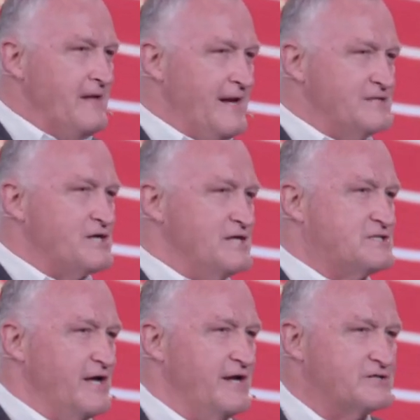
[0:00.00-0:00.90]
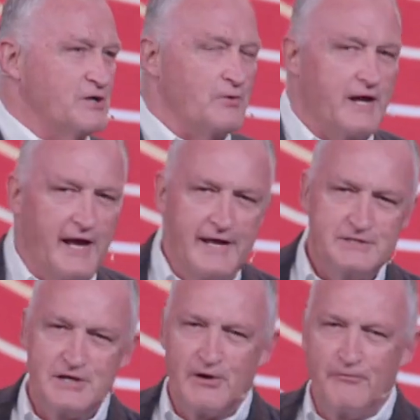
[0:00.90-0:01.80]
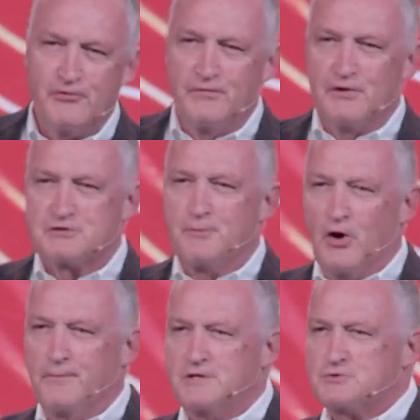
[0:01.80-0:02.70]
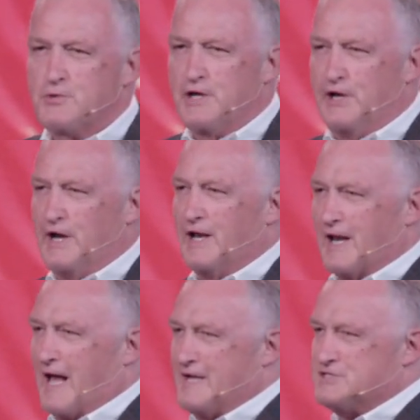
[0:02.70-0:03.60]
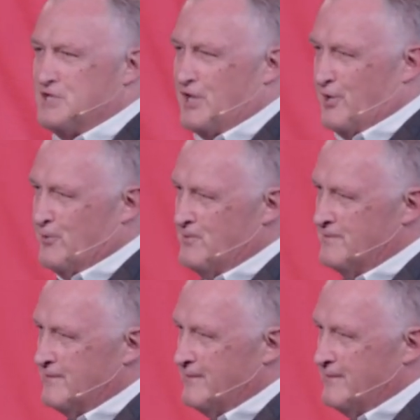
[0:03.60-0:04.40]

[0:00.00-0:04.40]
And as I said, it's okay to go through those moments where you need a little ICU,